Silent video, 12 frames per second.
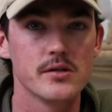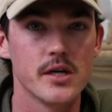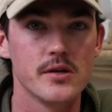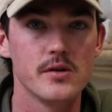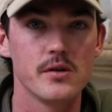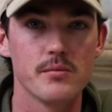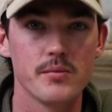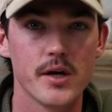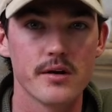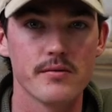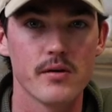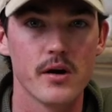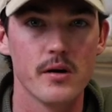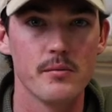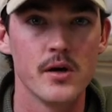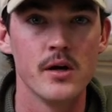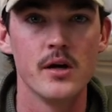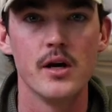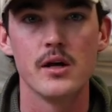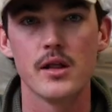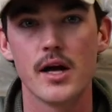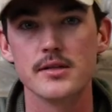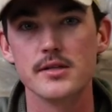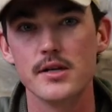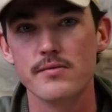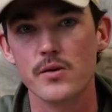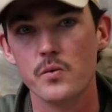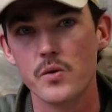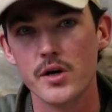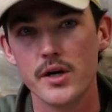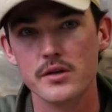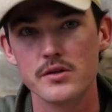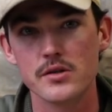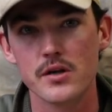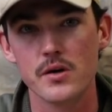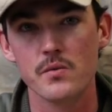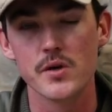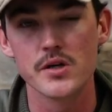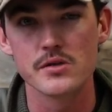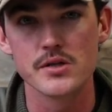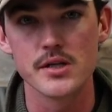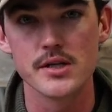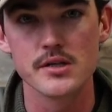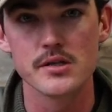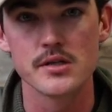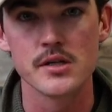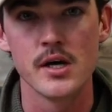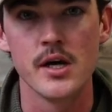that you can pick from, lots of different wood insert reel seats,